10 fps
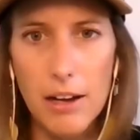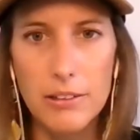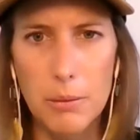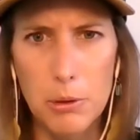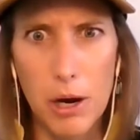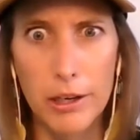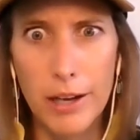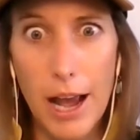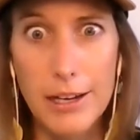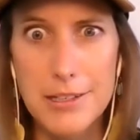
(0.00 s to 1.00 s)
Number 1,
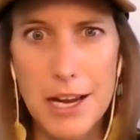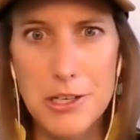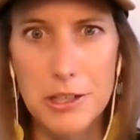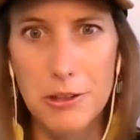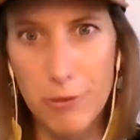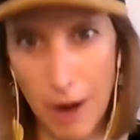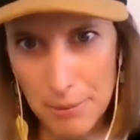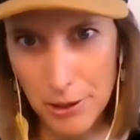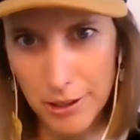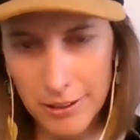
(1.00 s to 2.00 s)
an attention
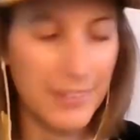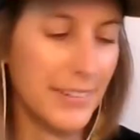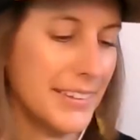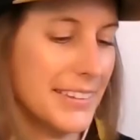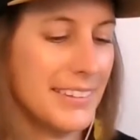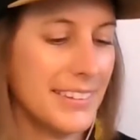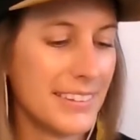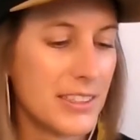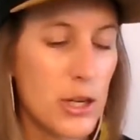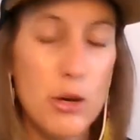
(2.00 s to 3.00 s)
grabber.
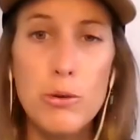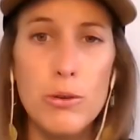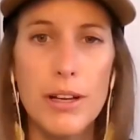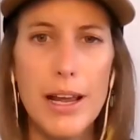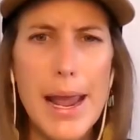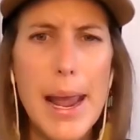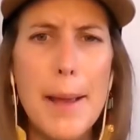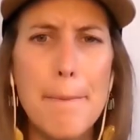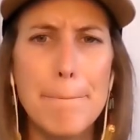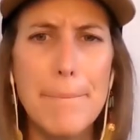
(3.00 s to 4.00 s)
2,
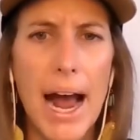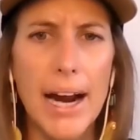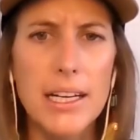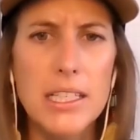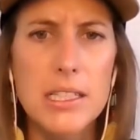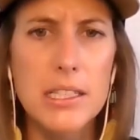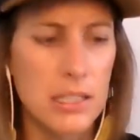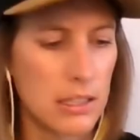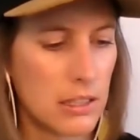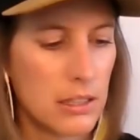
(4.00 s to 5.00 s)
impact.
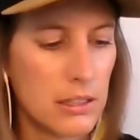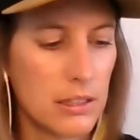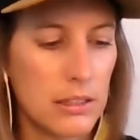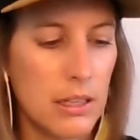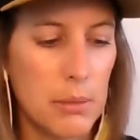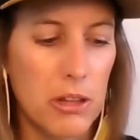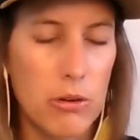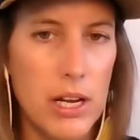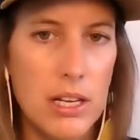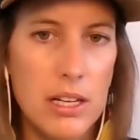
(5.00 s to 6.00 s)
Number
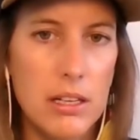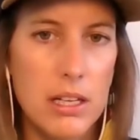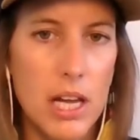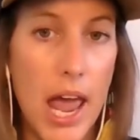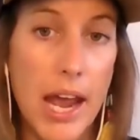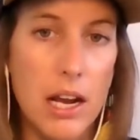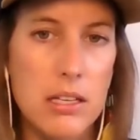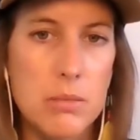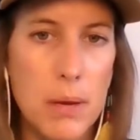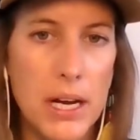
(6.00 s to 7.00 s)
3,
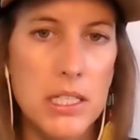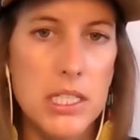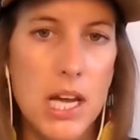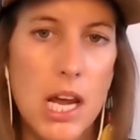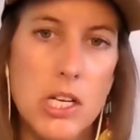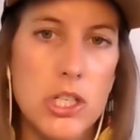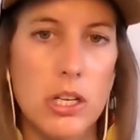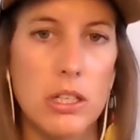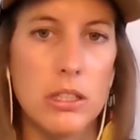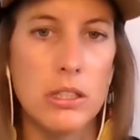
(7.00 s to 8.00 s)

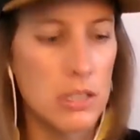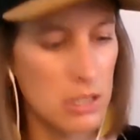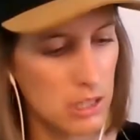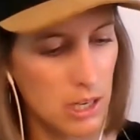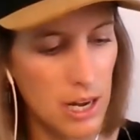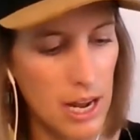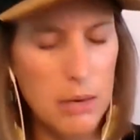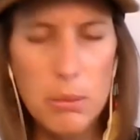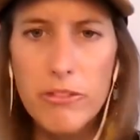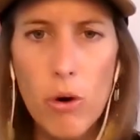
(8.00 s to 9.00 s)
expectations. And
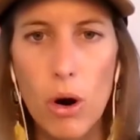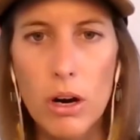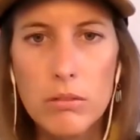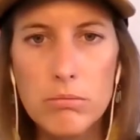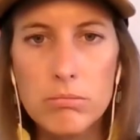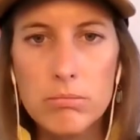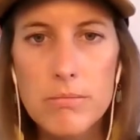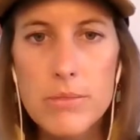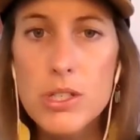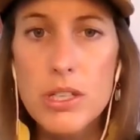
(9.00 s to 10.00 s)
number 4,
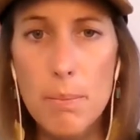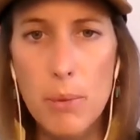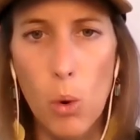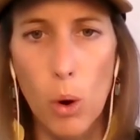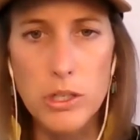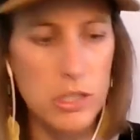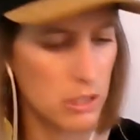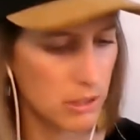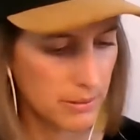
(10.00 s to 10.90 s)
support.